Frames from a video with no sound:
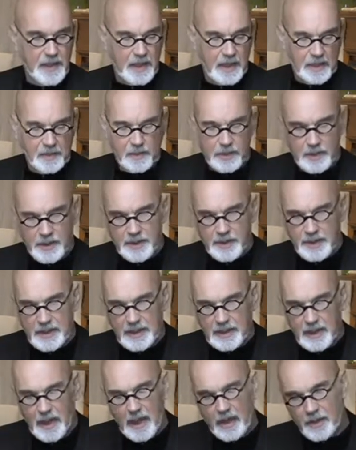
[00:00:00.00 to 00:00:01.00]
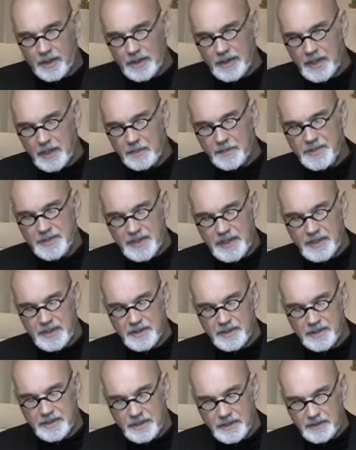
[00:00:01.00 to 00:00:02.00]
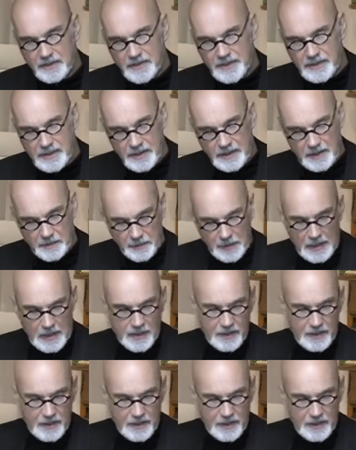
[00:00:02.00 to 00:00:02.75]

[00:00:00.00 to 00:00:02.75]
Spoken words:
and we're in the REM stages of sleep.